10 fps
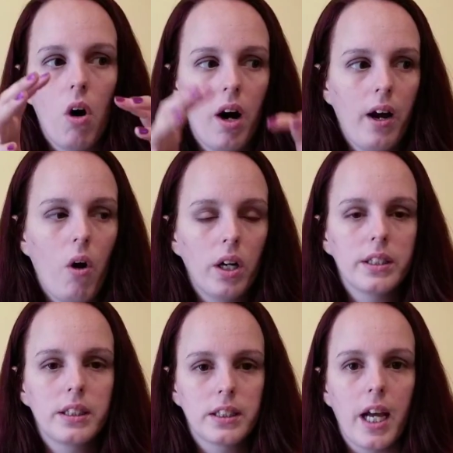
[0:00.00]

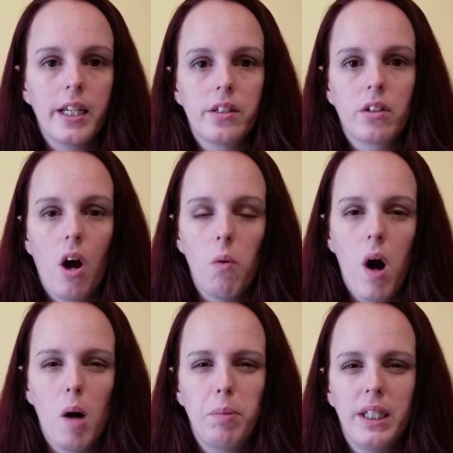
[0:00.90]
on-site
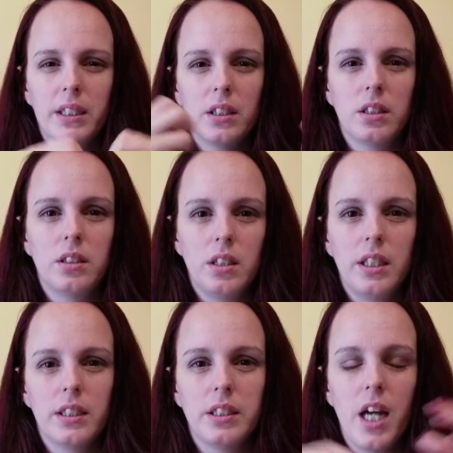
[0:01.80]
co-op is
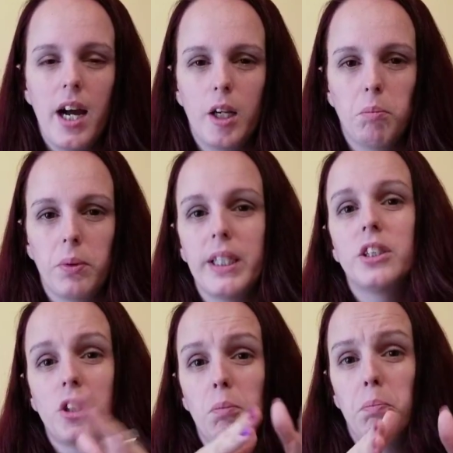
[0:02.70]
a dying breed.
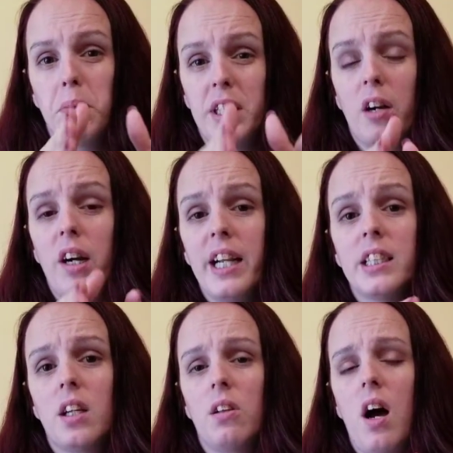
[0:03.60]
But there
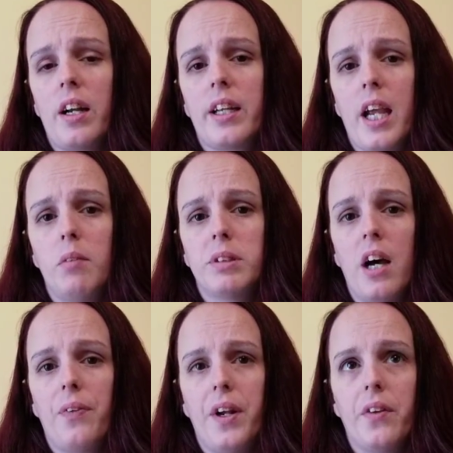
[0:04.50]
is a lot of games
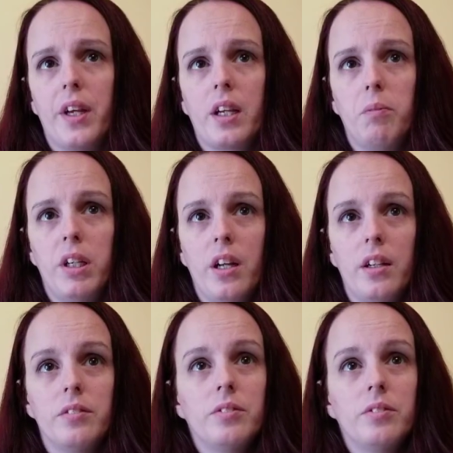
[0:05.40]
out there that can be done.